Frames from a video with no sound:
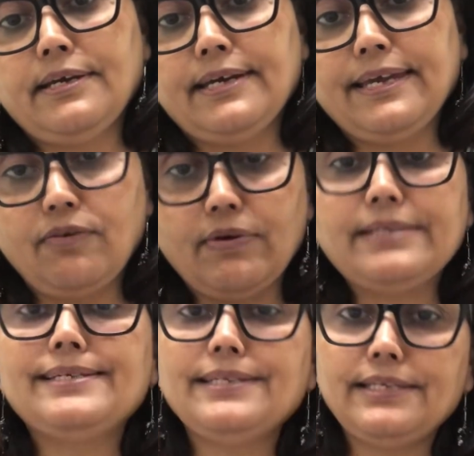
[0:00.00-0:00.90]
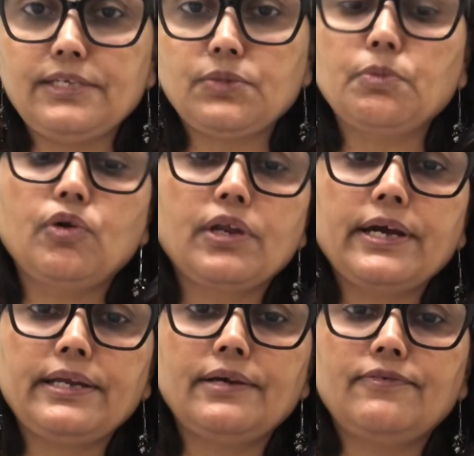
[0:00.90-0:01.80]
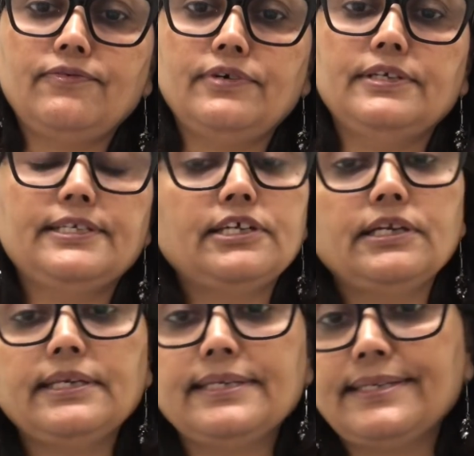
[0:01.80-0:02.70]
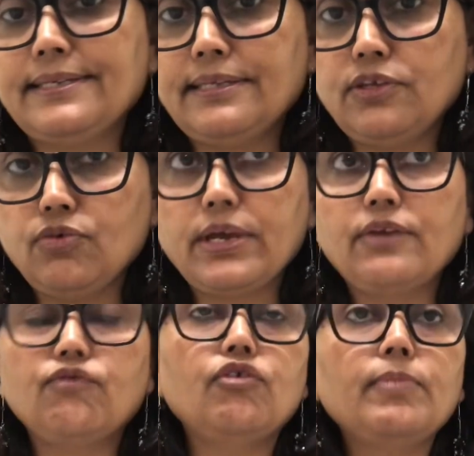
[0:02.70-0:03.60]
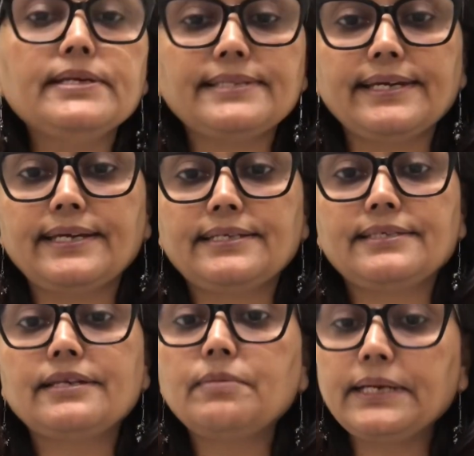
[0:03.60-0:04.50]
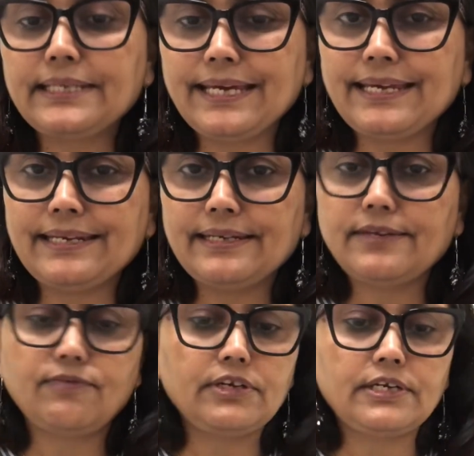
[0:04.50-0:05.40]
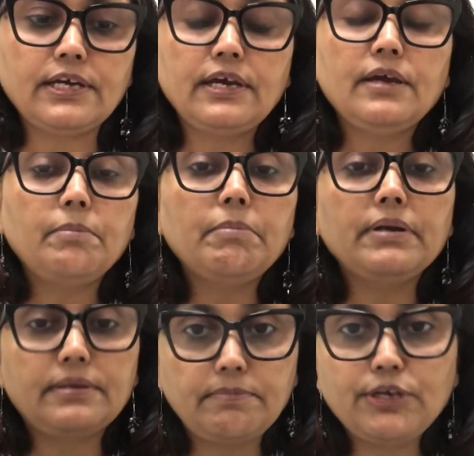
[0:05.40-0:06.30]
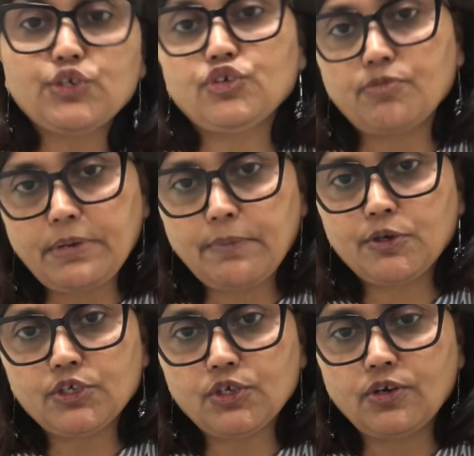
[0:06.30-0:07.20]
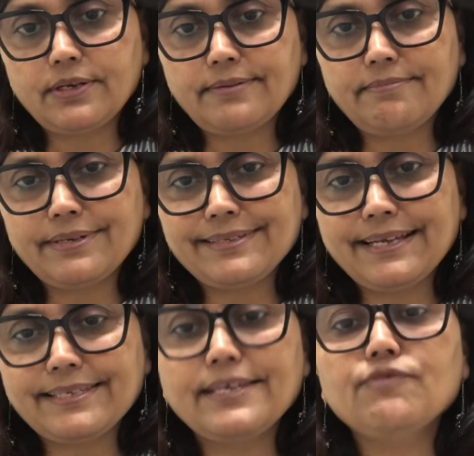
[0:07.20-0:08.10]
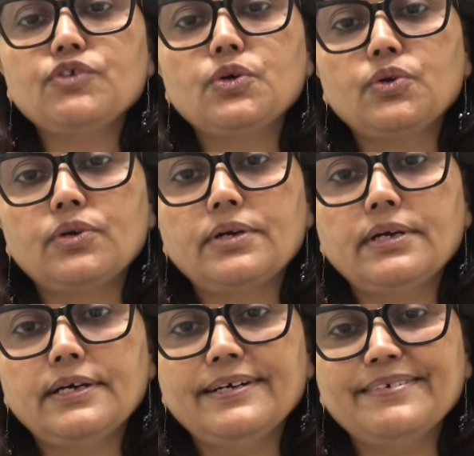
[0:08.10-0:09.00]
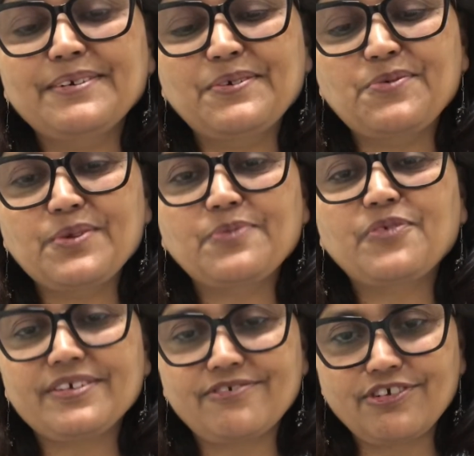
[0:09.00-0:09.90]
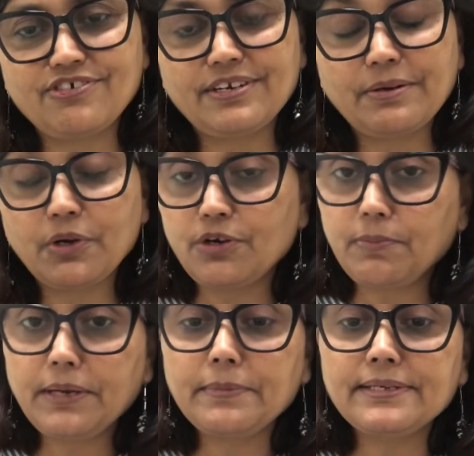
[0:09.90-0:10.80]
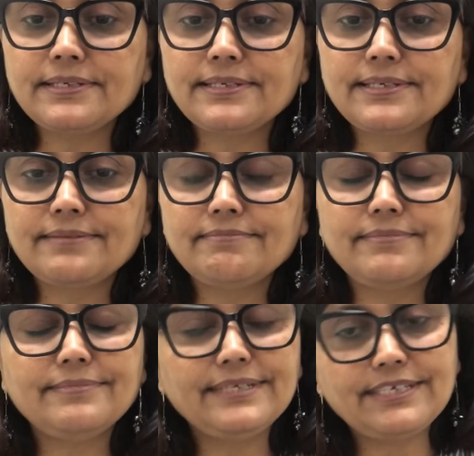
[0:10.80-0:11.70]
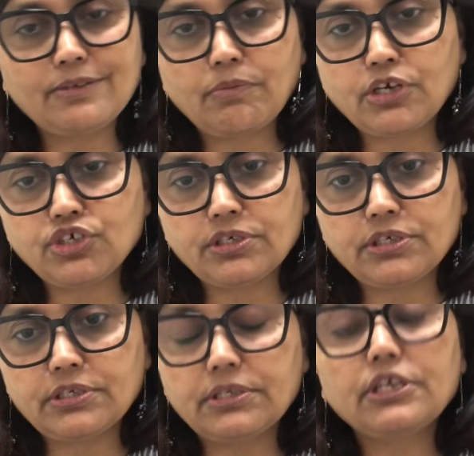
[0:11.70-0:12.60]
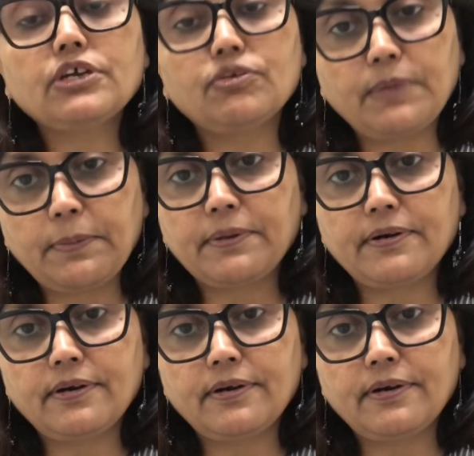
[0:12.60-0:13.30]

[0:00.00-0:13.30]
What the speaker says: Invest in these small kind of studies. You get 4 by 6, 3 by 10, different, but make sure your paper is good. That saves your, with frustration. Good pigments, decent brushes, good paper.